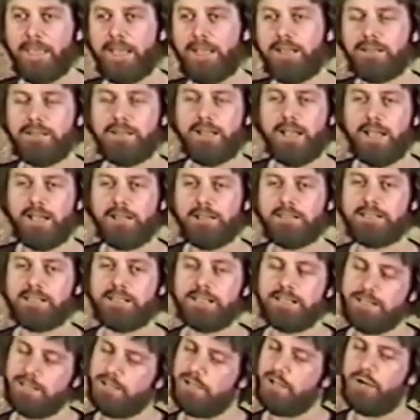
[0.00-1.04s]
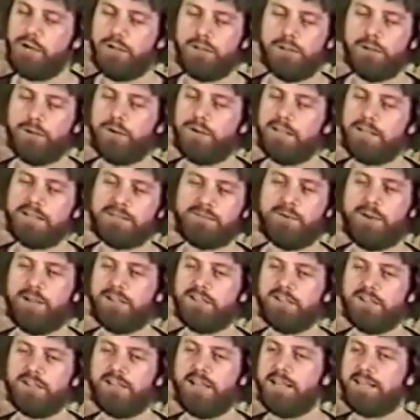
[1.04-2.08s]
and and says, you know, the Lord just
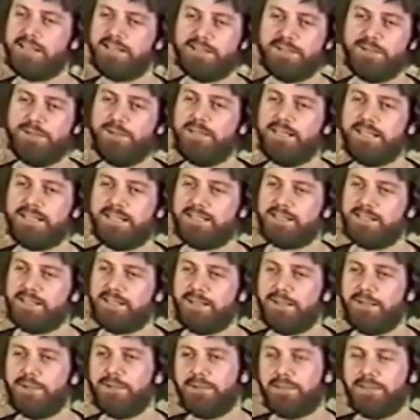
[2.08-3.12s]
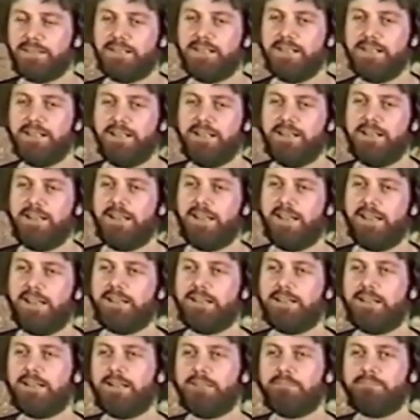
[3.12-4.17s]
wants you guys to do this, you know, and
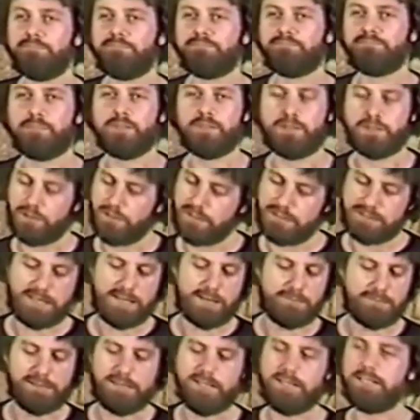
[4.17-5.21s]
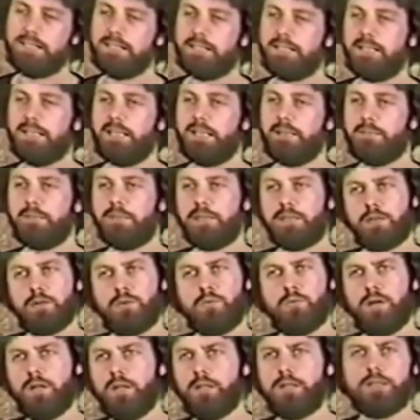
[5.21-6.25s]
and um, you know, it's not pleasing to him. And they
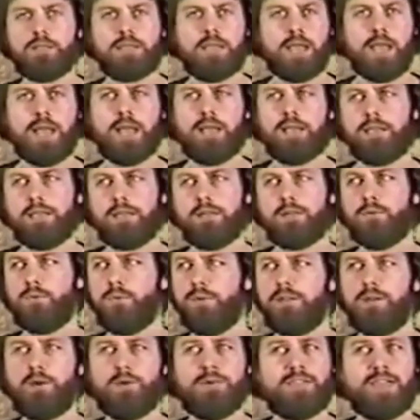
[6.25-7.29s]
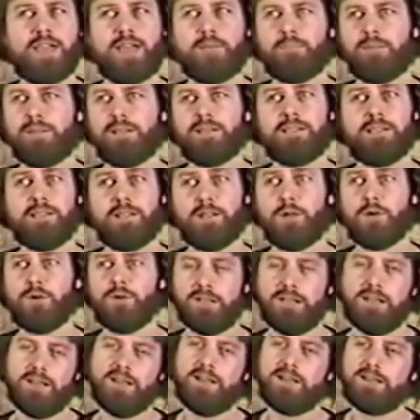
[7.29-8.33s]
go, well, yeah, you know, we know that, but you know,
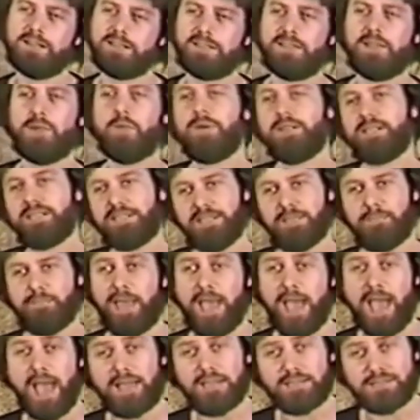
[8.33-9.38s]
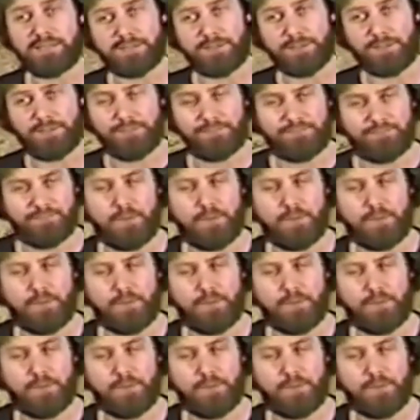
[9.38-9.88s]
and so they went to the pastor.